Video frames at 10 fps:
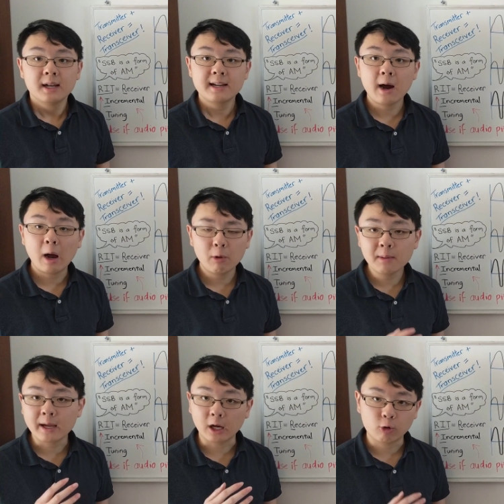Now, I
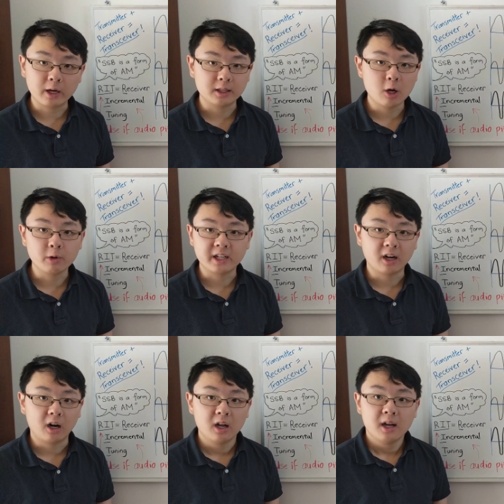want to make a quick note
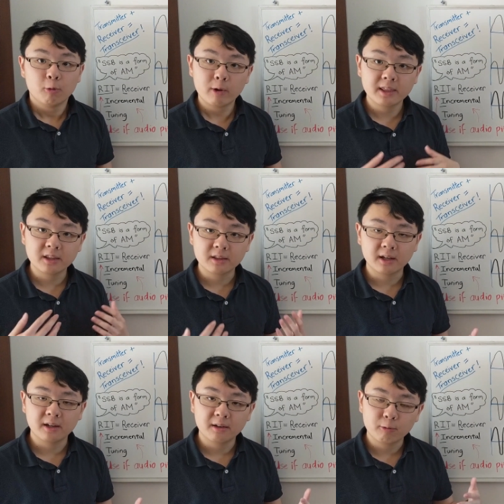here. When
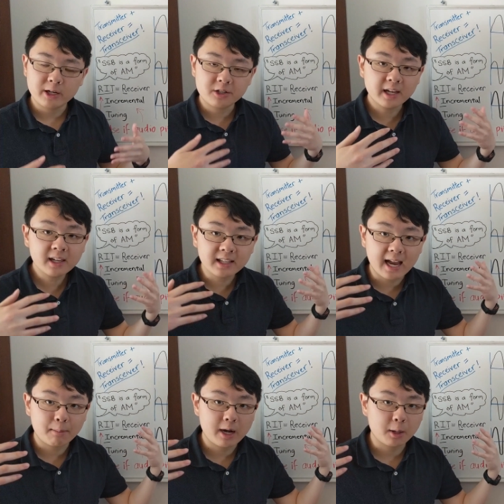you're taking the
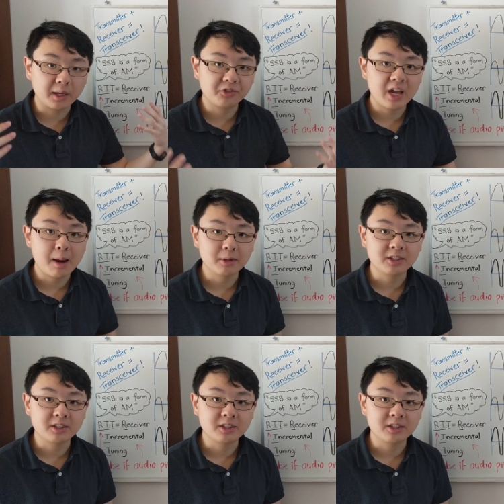ham radio exam,